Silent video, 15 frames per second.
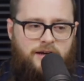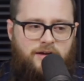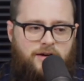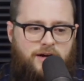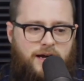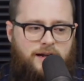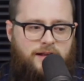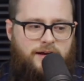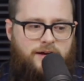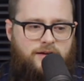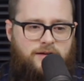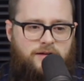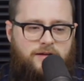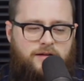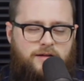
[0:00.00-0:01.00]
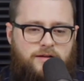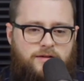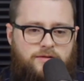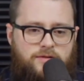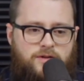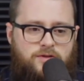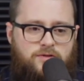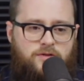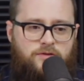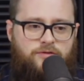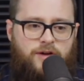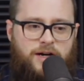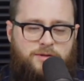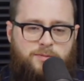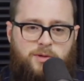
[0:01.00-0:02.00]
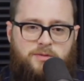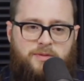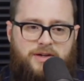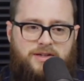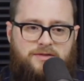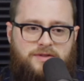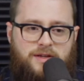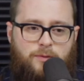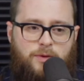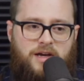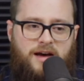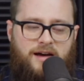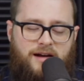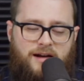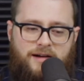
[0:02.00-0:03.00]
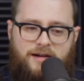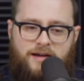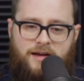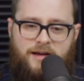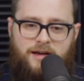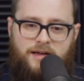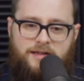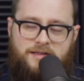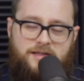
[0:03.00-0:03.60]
You know, kind of like the, the, the sort of fresh perspectives that we got on uh,